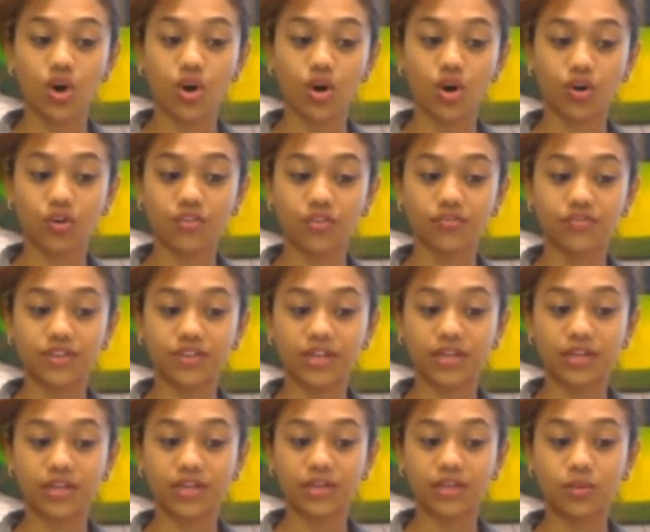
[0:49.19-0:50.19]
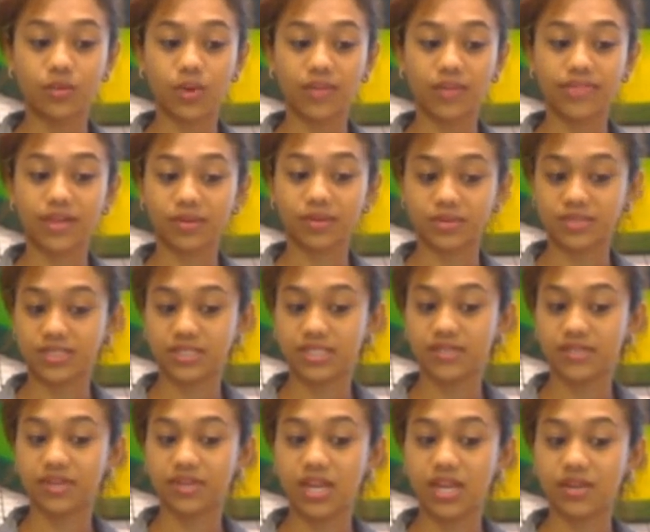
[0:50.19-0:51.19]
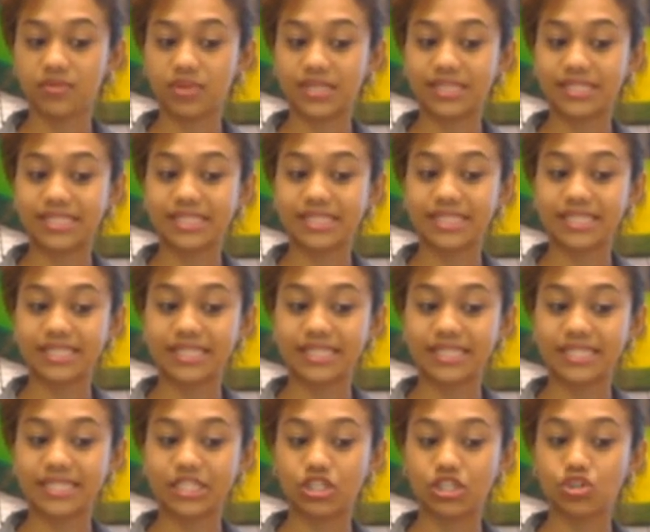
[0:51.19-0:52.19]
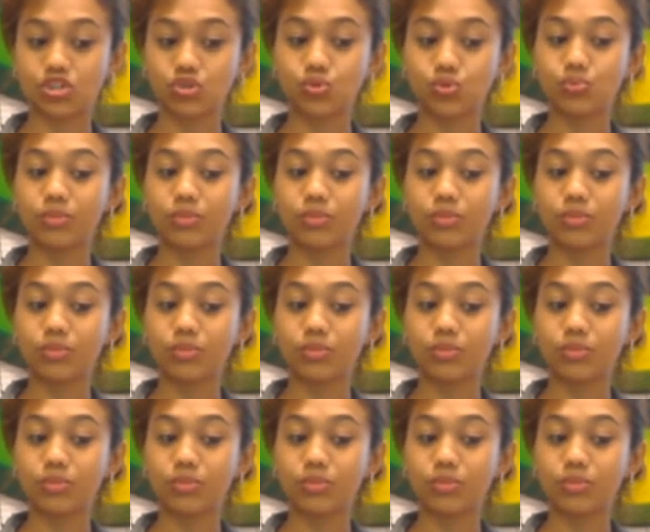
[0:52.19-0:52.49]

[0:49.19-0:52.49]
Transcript: of 1,762